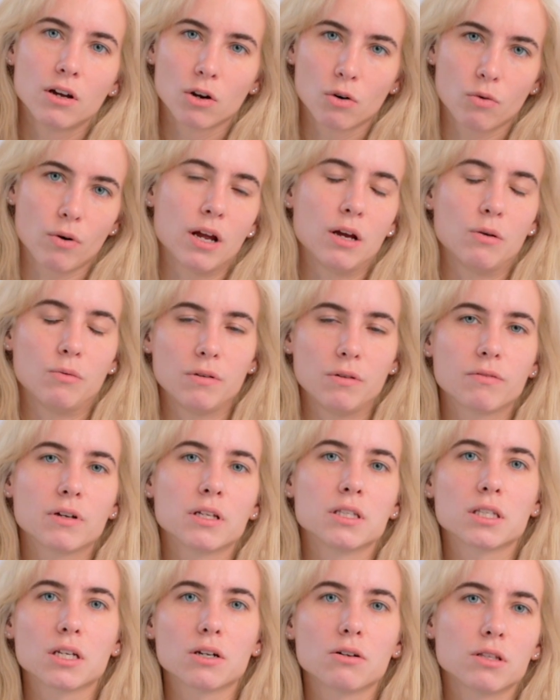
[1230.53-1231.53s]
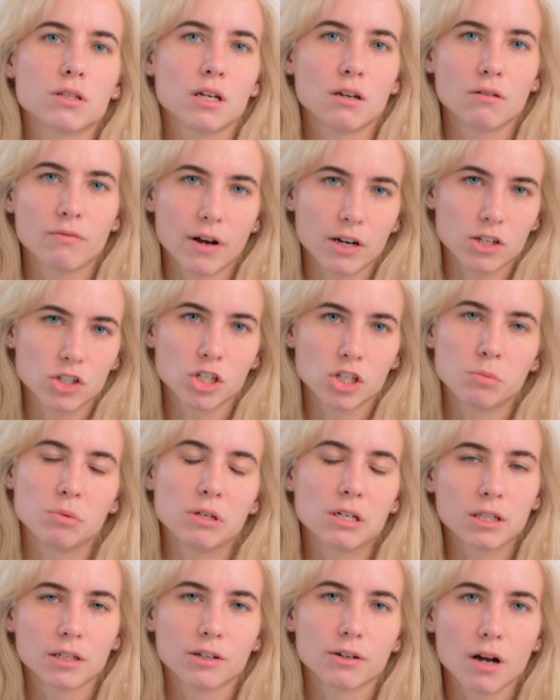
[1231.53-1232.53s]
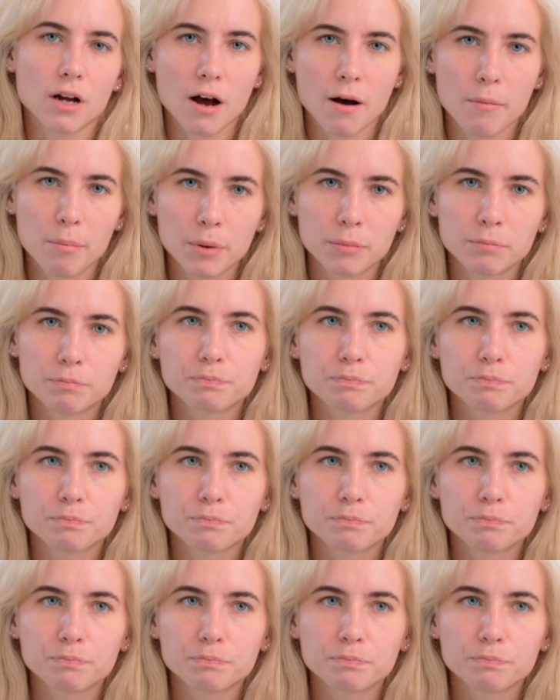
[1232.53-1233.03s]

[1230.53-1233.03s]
great, we've considered the infection to be cleared up.